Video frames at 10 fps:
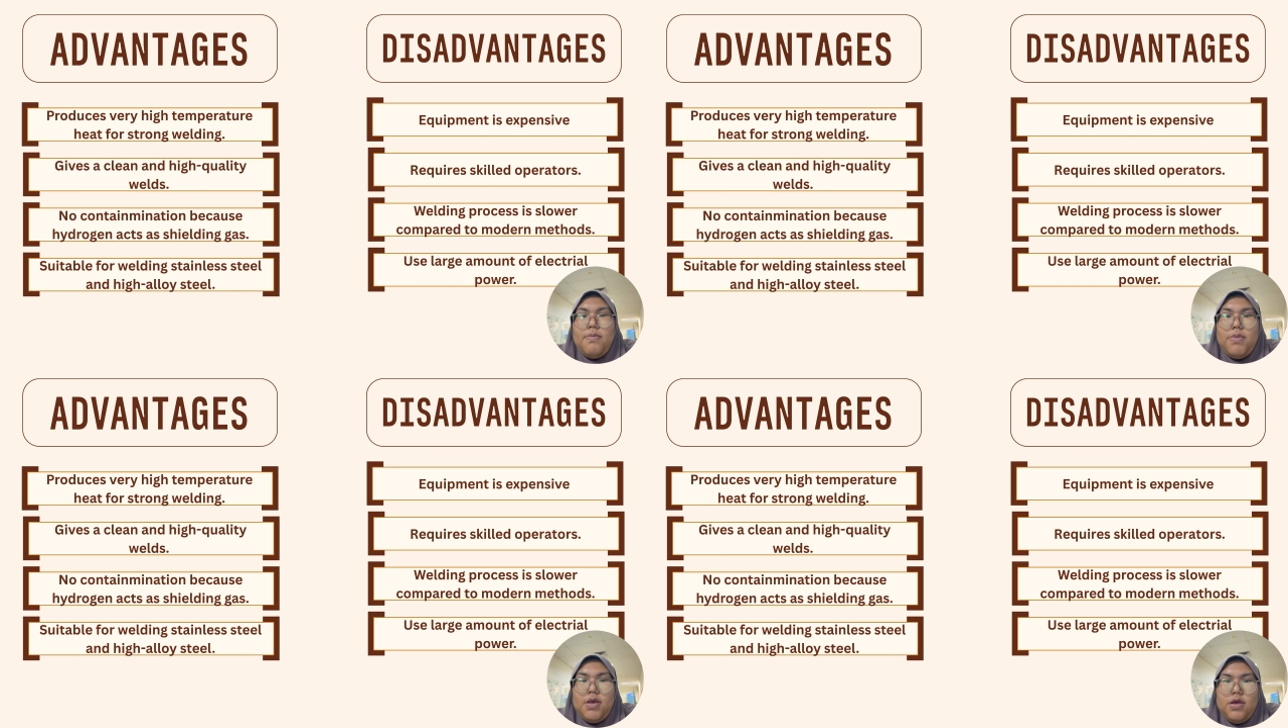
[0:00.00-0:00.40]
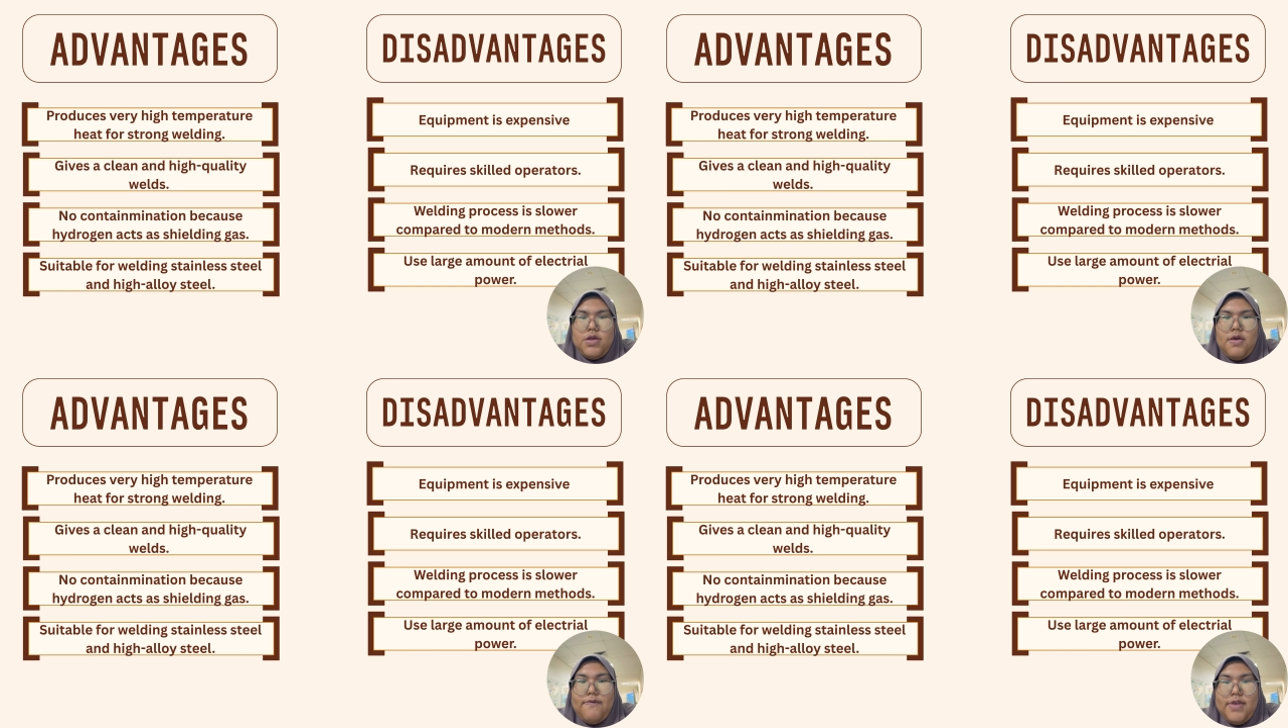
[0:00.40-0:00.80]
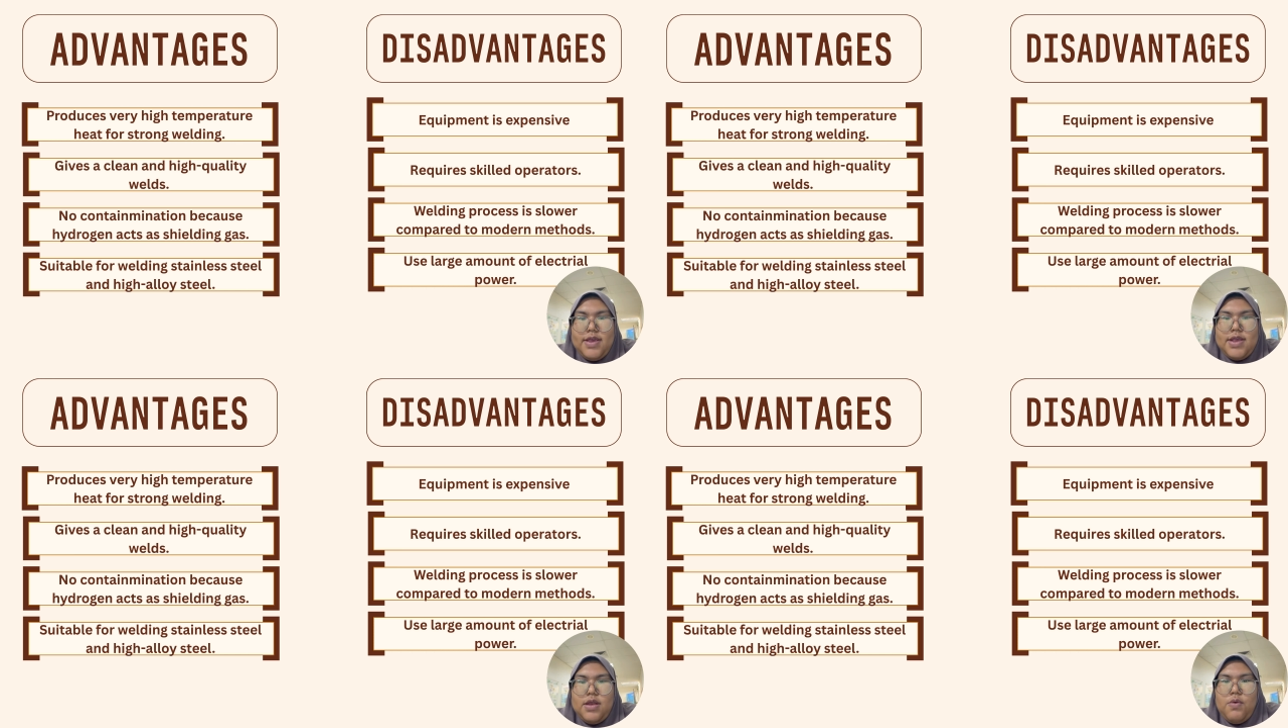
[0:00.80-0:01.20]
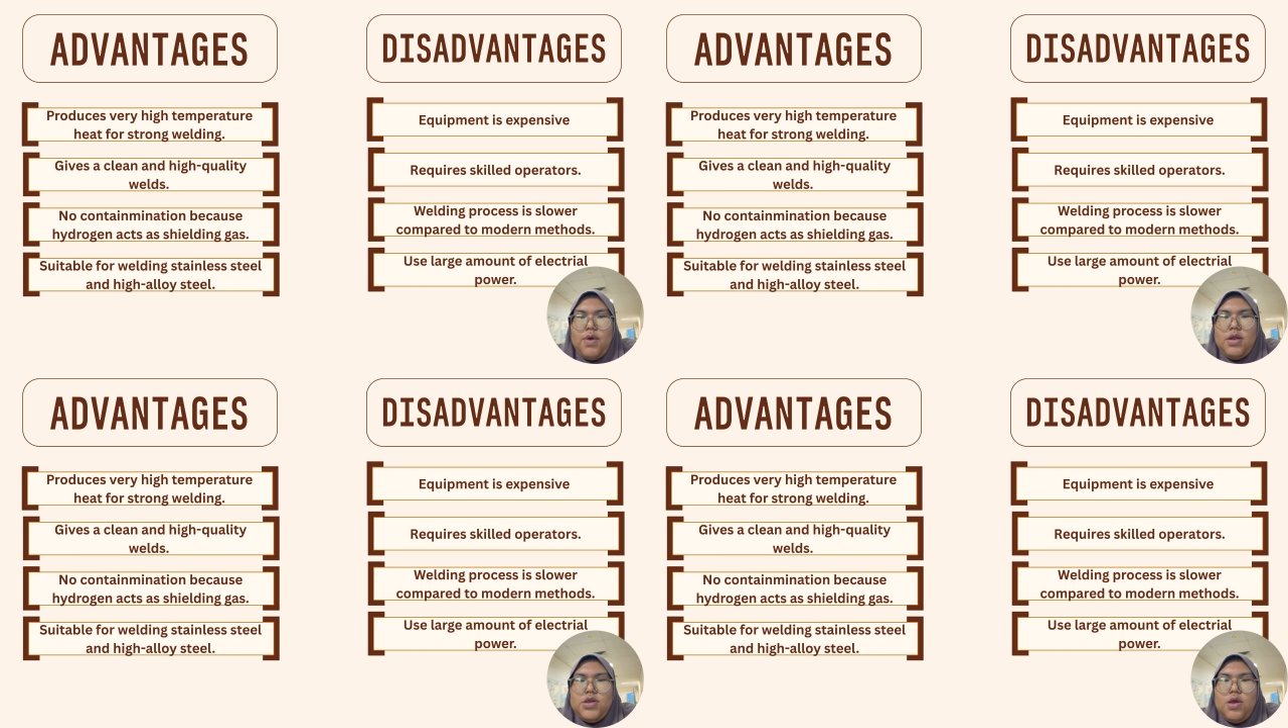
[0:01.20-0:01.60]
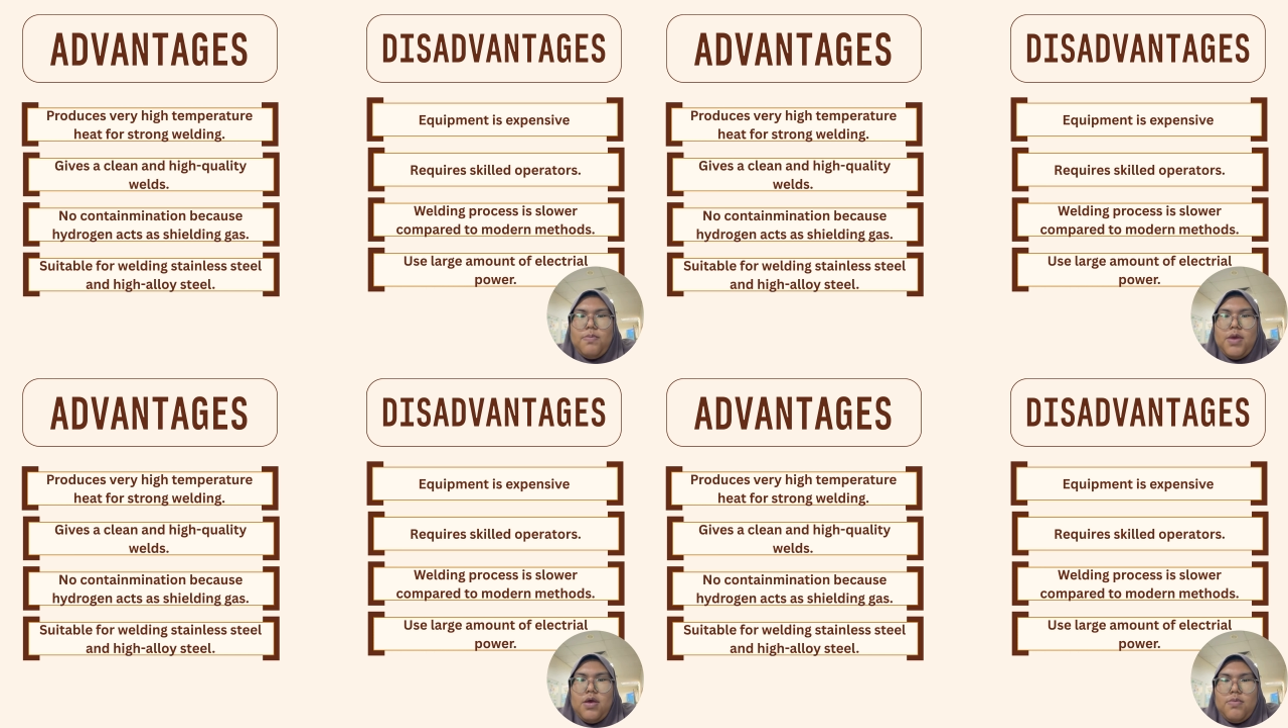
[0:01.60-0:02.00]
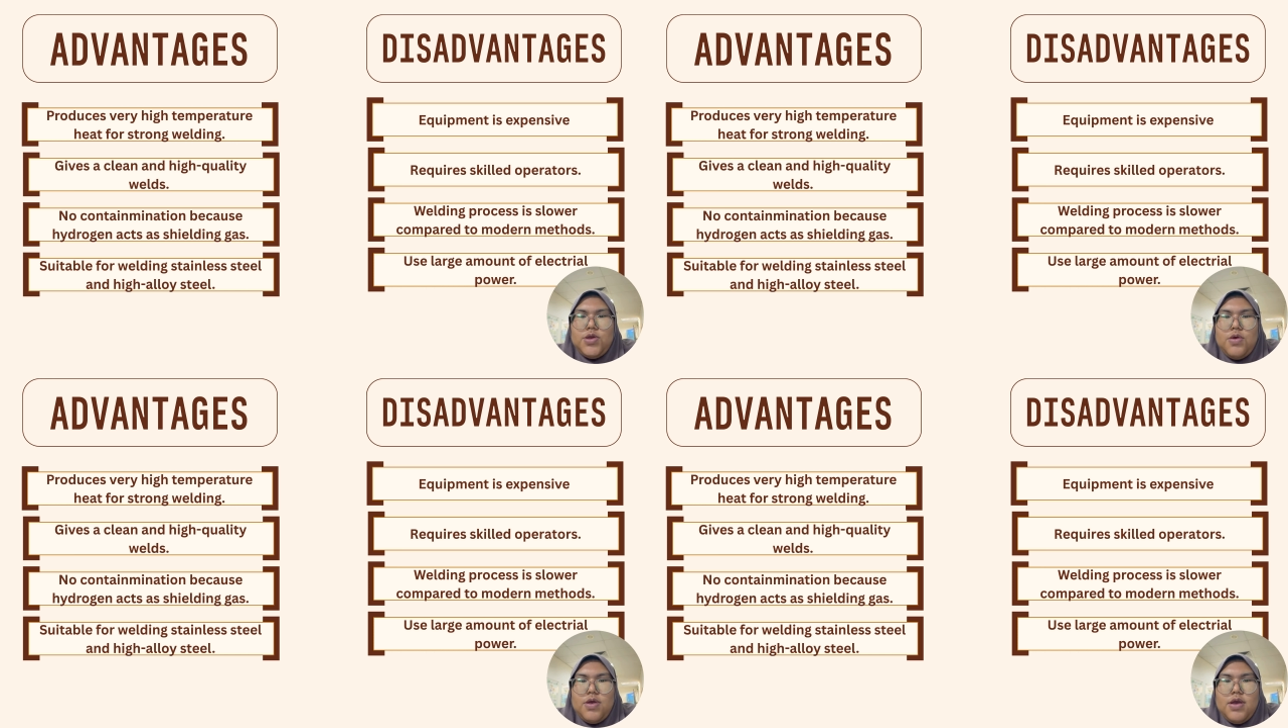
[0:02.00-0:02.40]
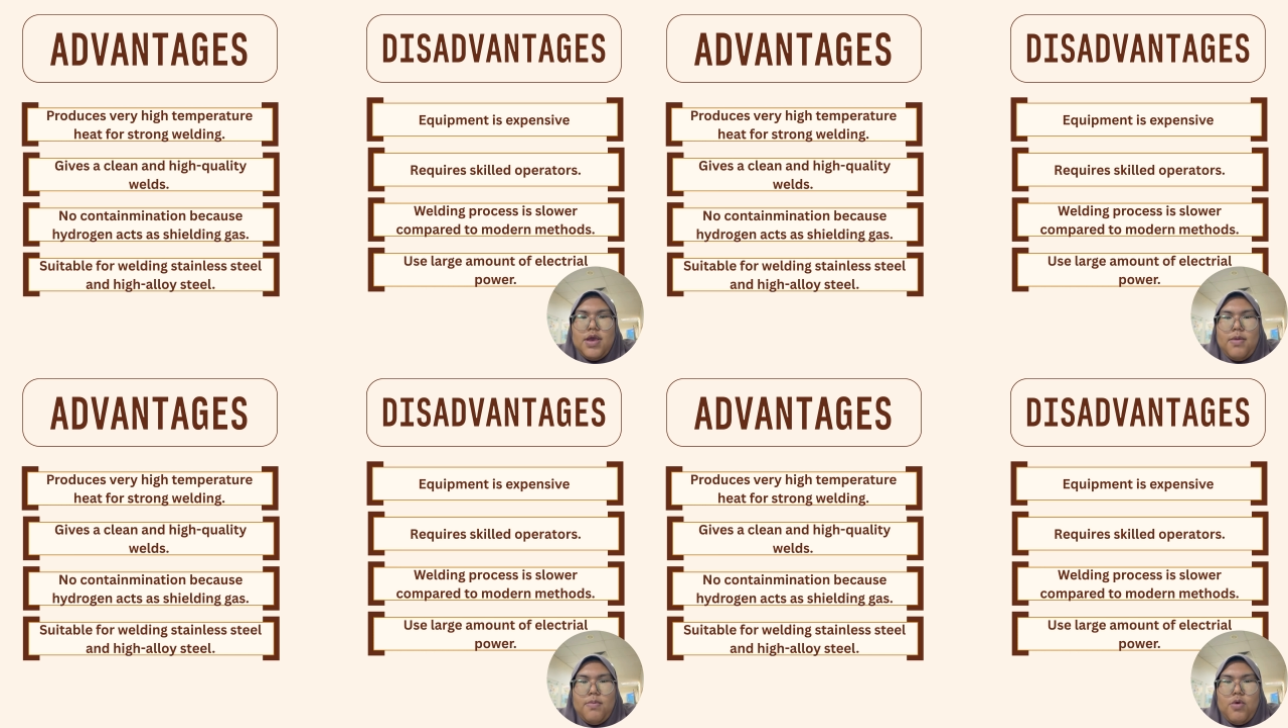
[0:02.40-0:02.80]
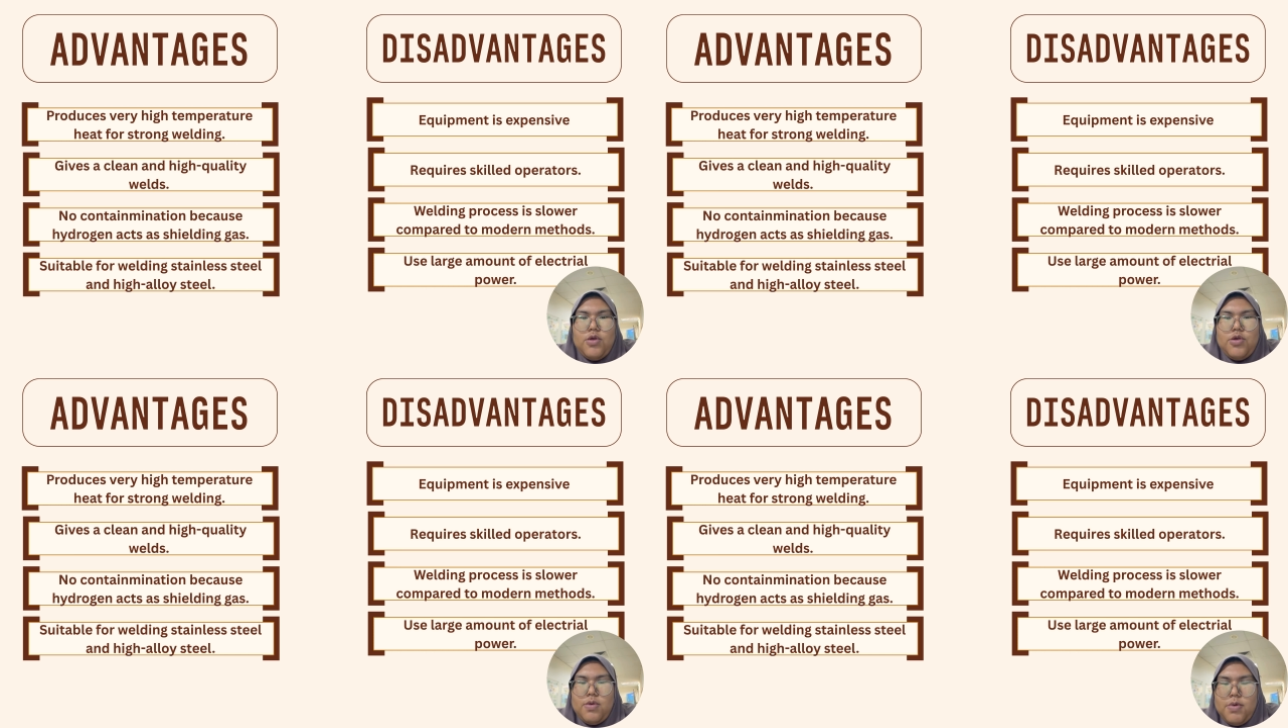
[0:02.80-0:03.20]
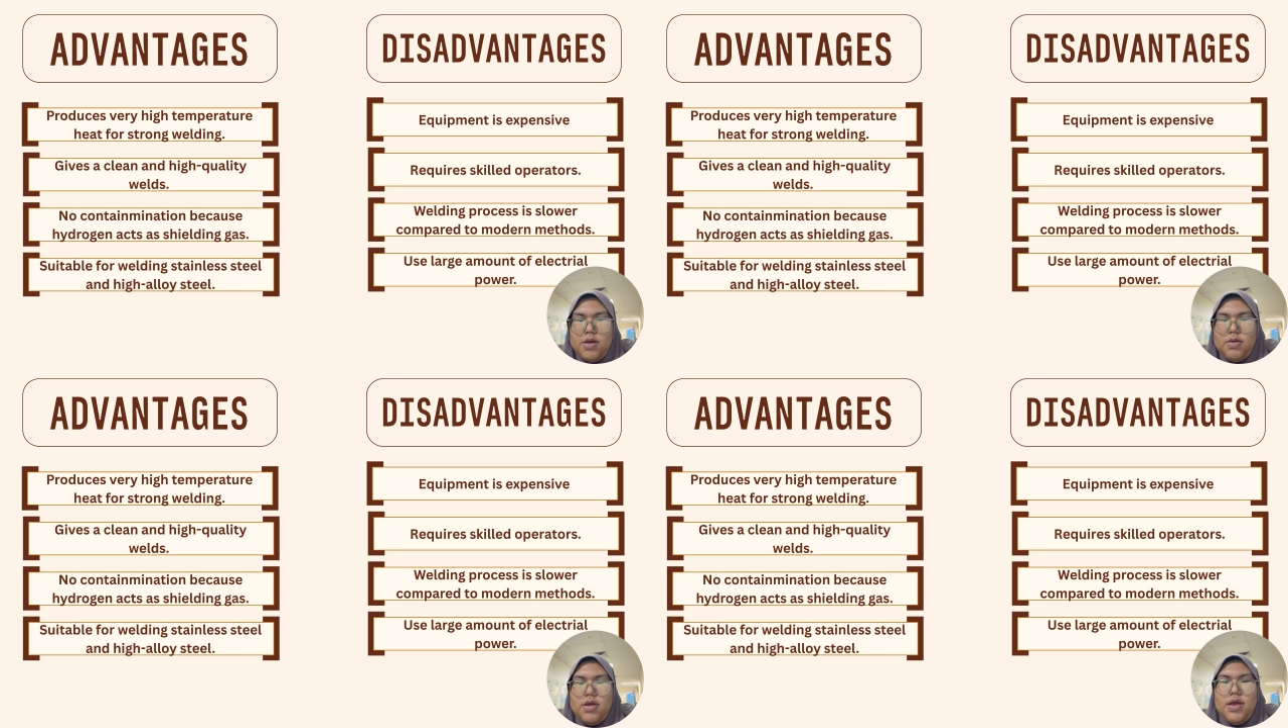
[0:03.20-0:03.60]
Because of this, the weld joint becomes stronger and more durable.